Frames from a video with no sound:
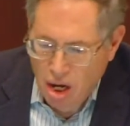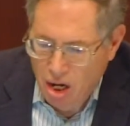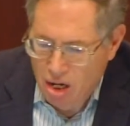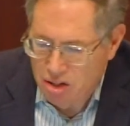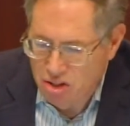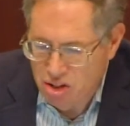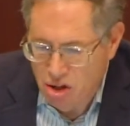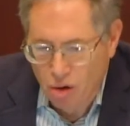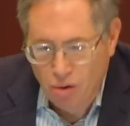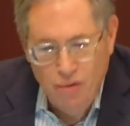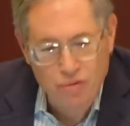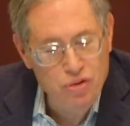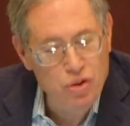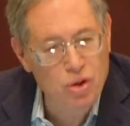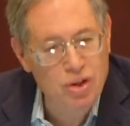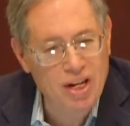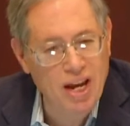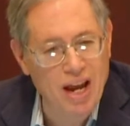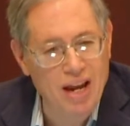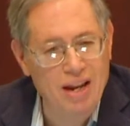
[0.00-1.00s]
Uh, so if
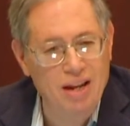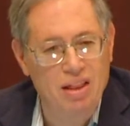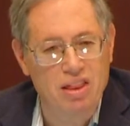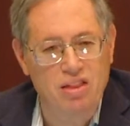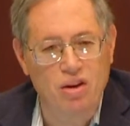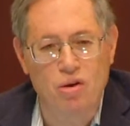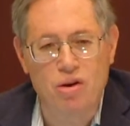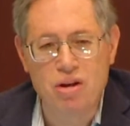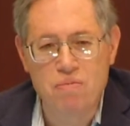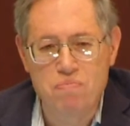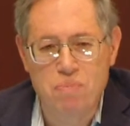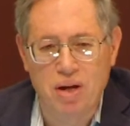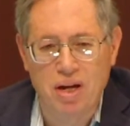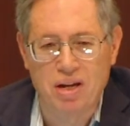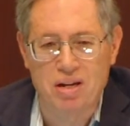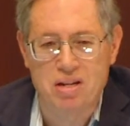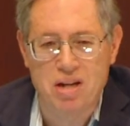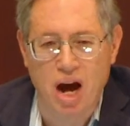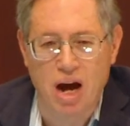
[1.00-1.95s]
you're getting thirty billion